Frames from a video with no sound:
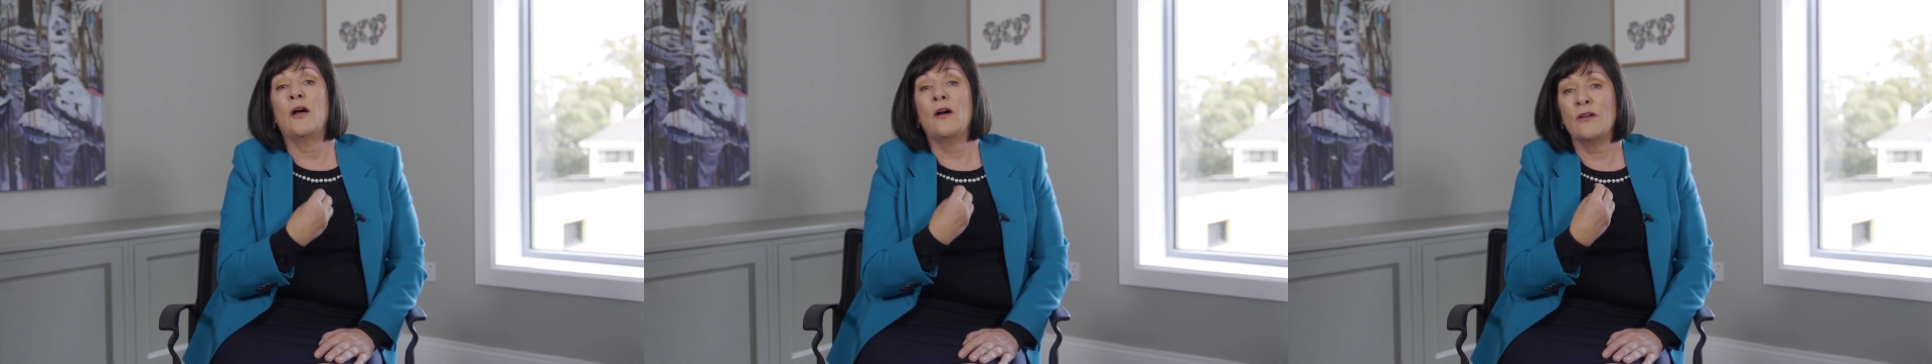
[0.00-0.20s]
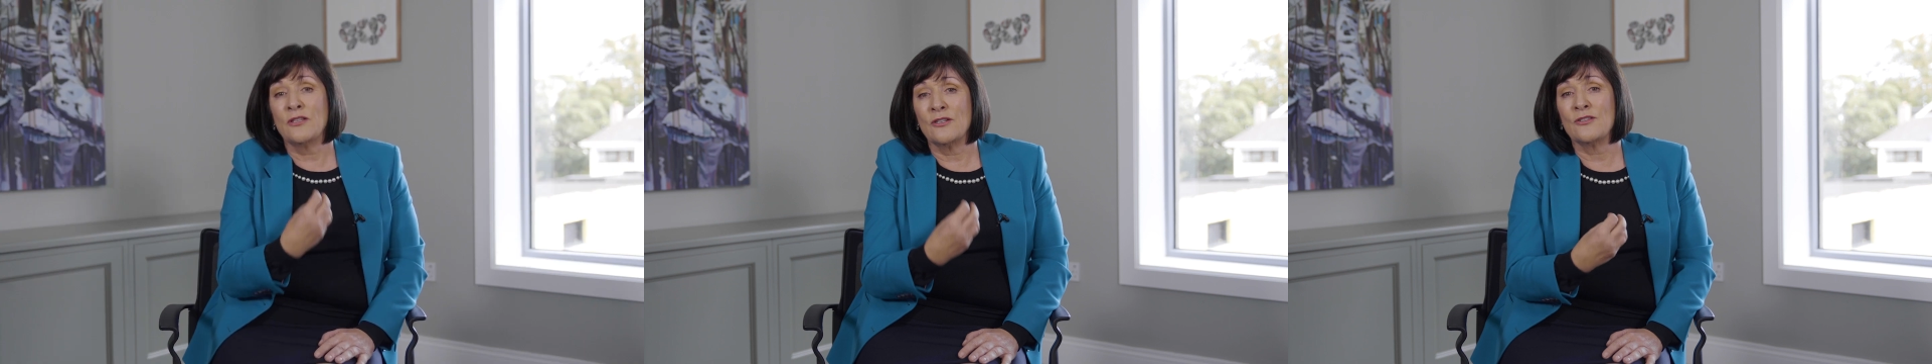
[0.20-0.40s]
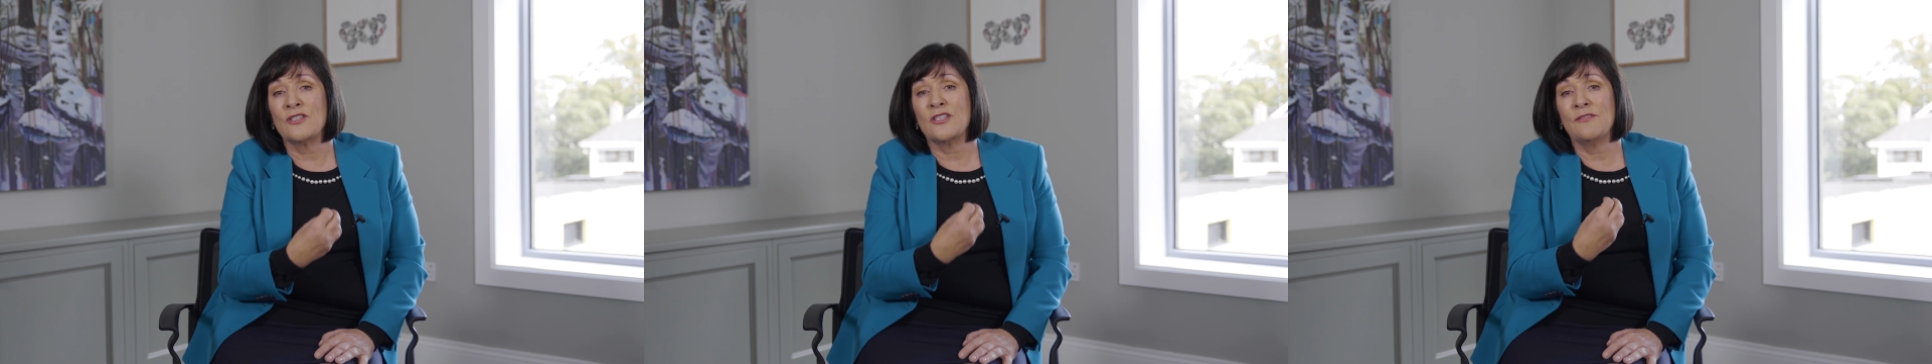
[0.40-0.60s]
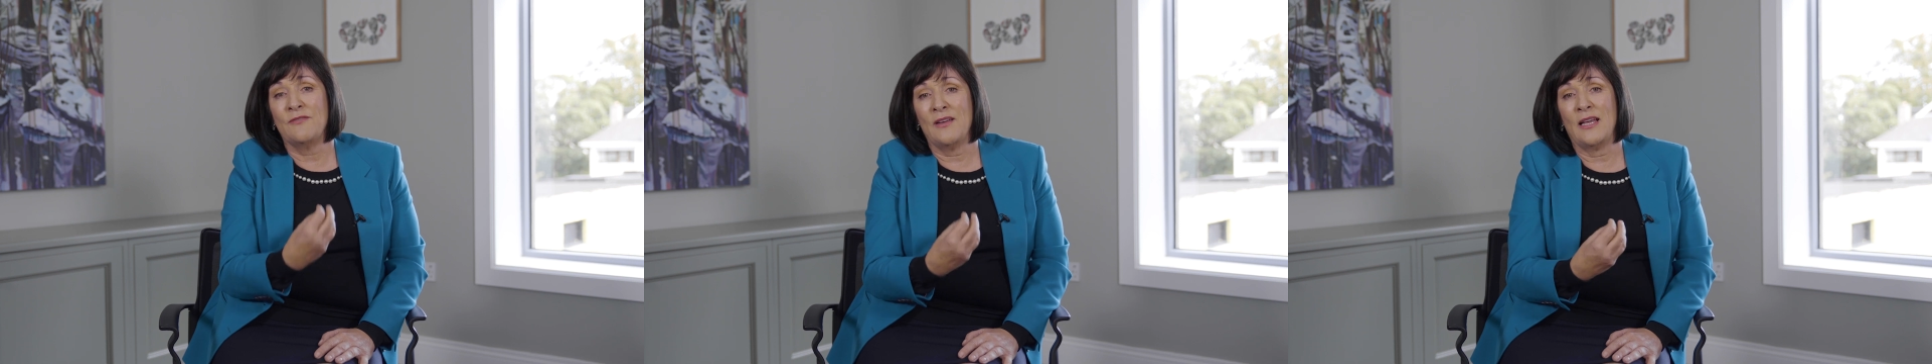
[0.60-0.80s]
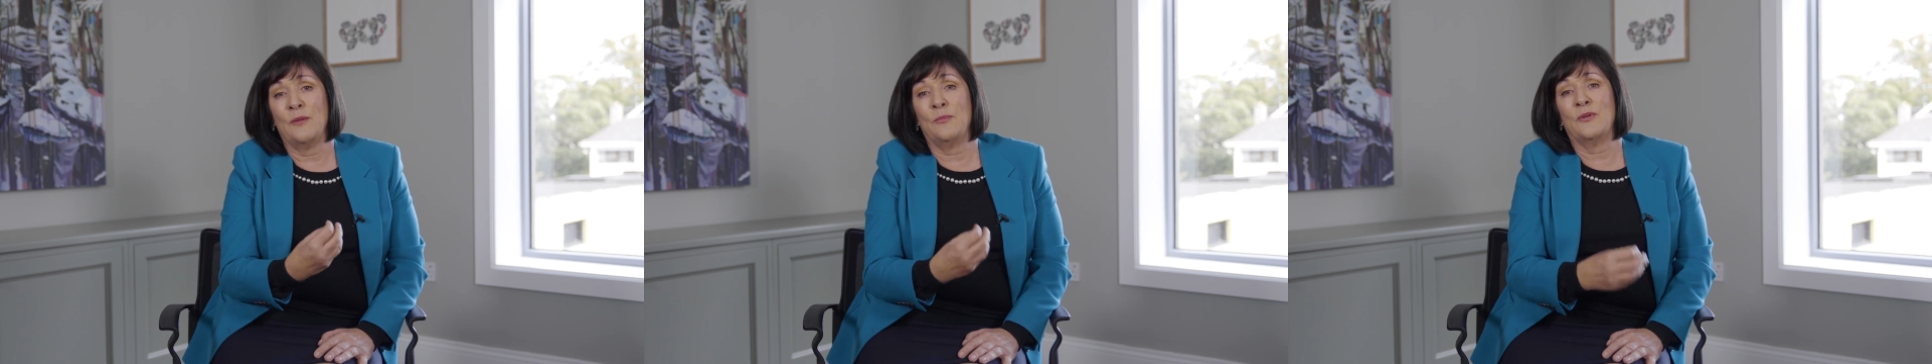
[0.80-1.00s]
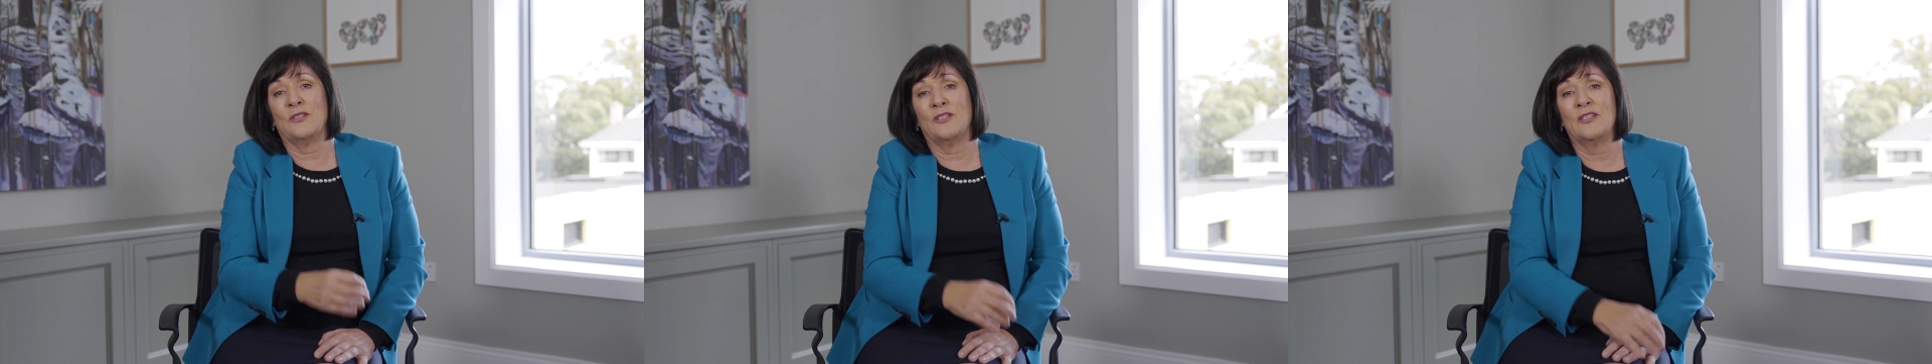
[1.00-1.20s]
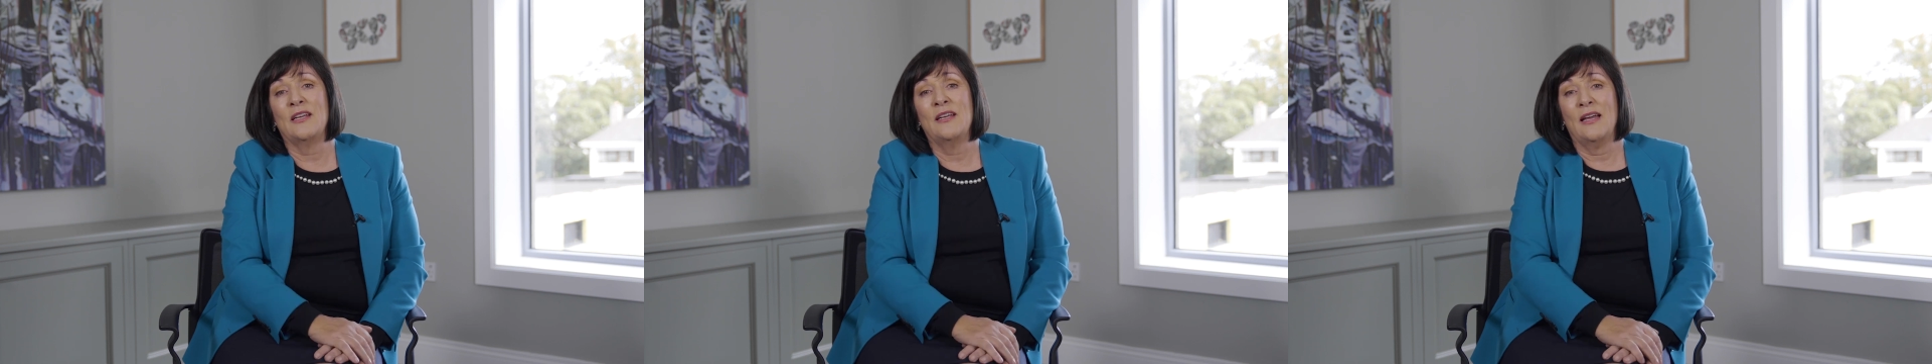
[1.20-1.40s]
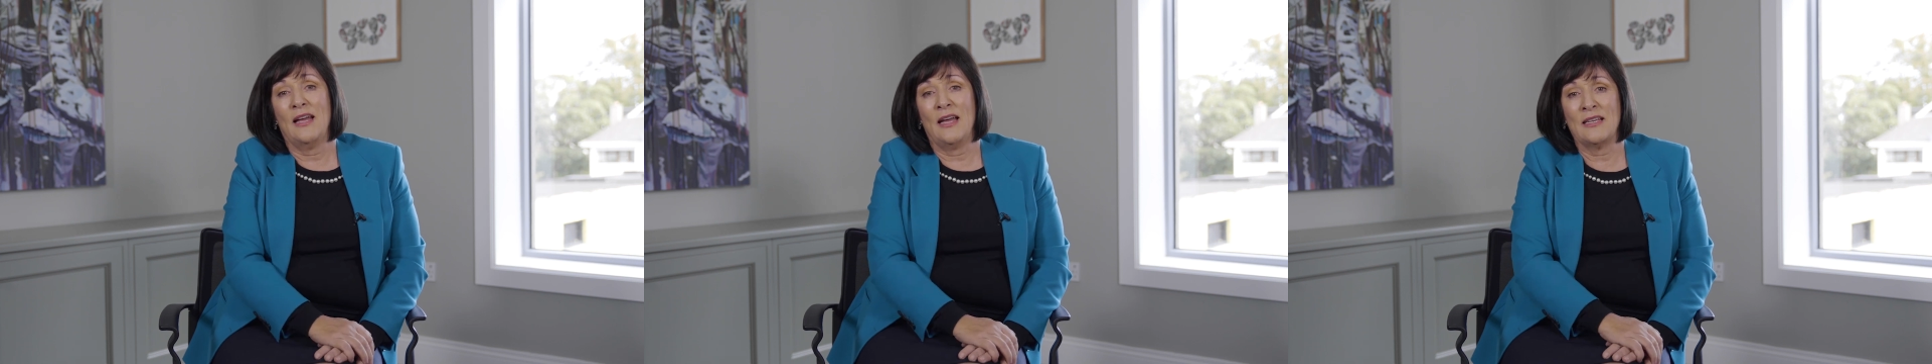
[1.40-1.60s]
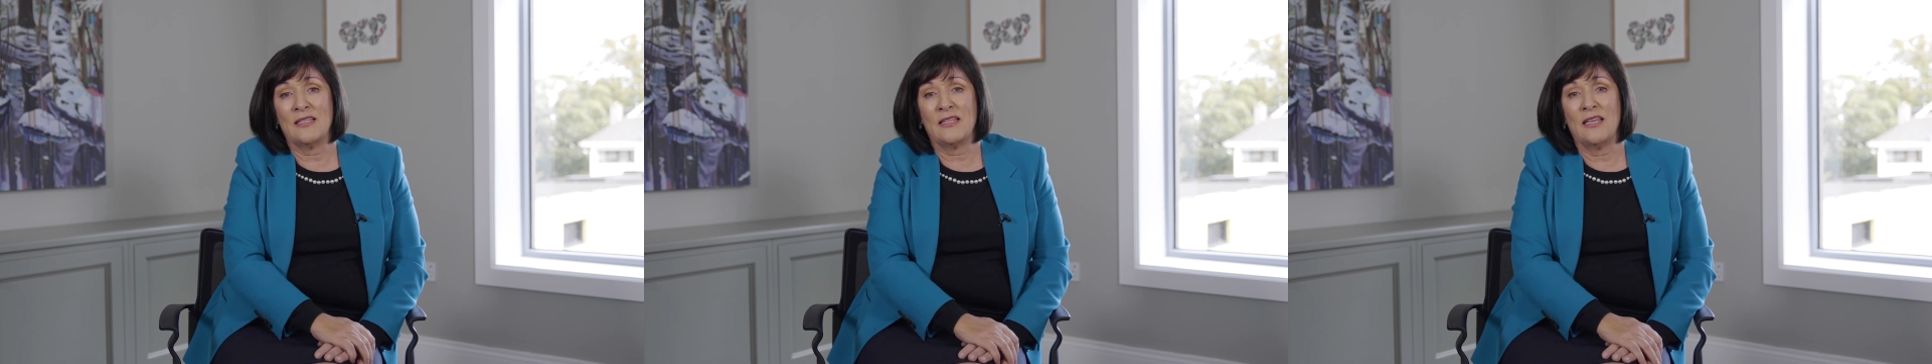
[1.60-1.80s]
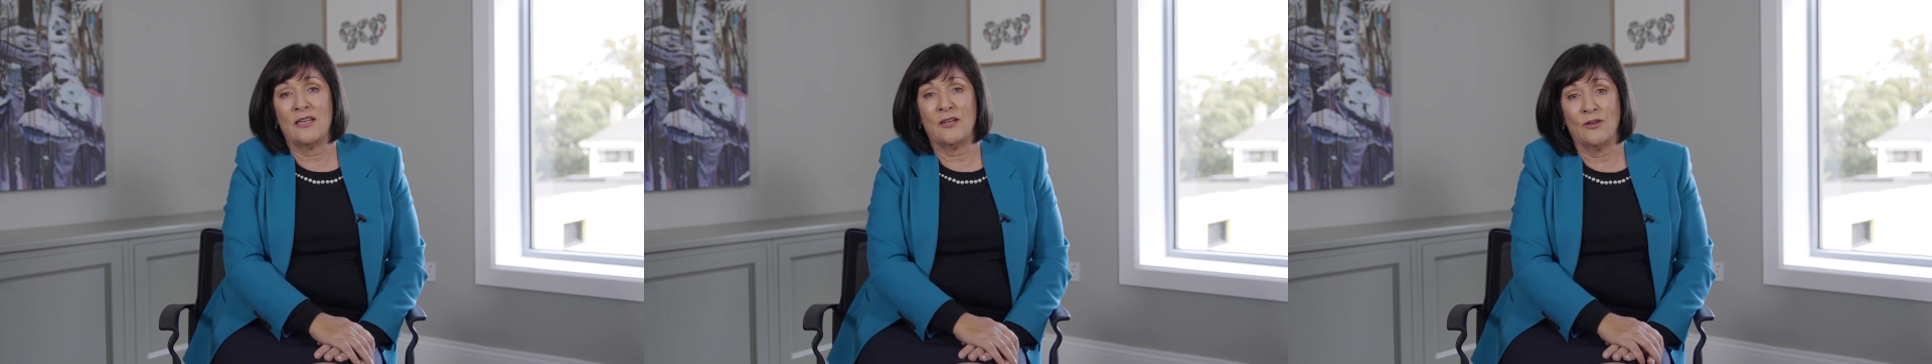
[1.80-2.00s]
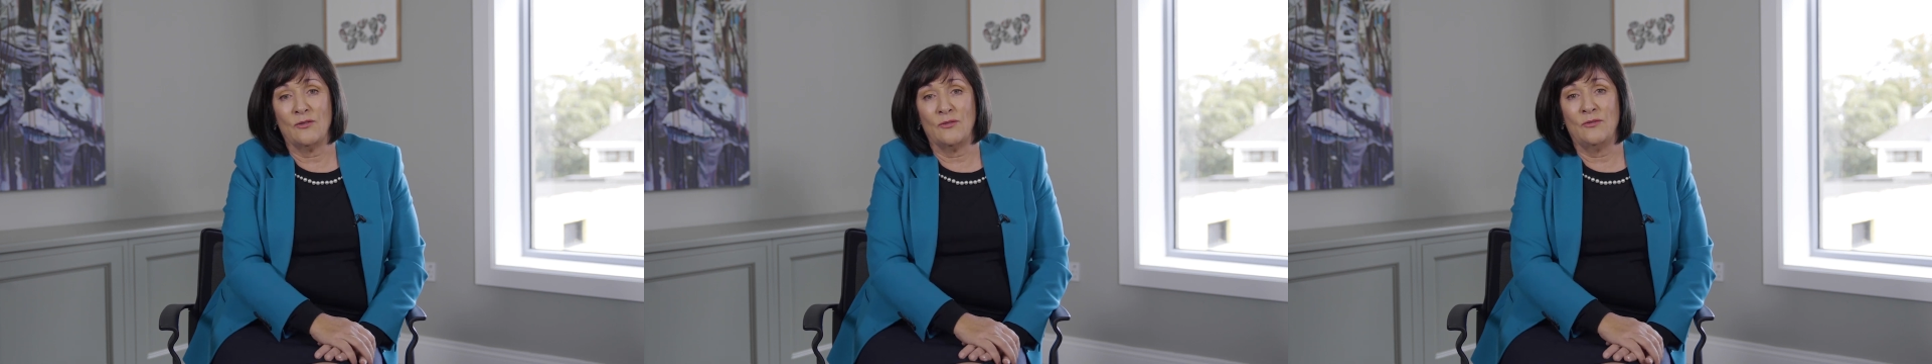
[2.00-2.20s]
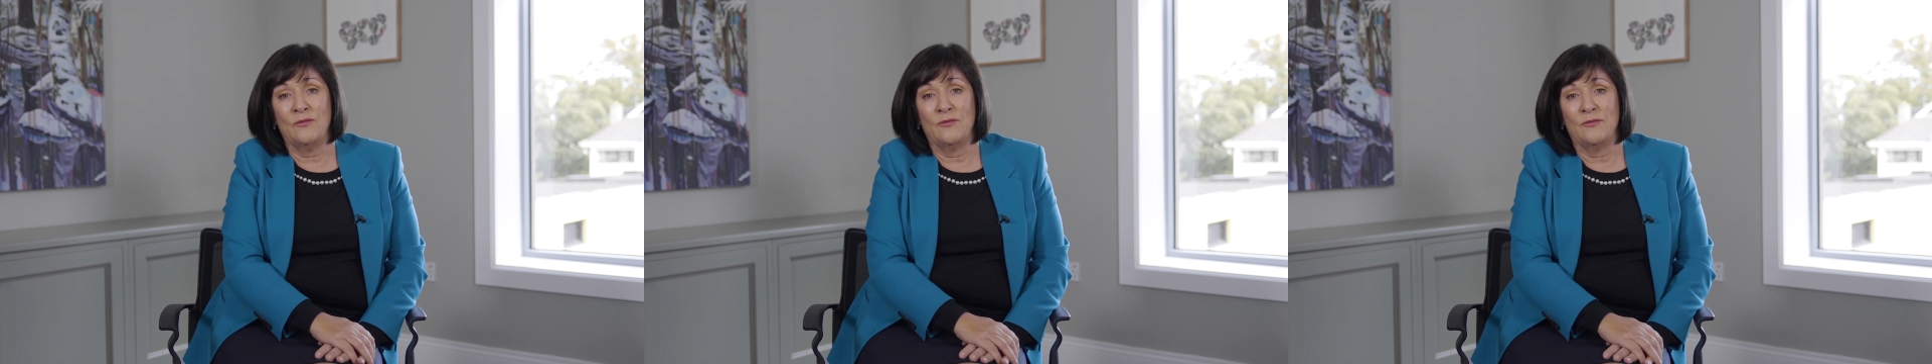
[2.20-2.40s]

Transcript: others develop it as they go.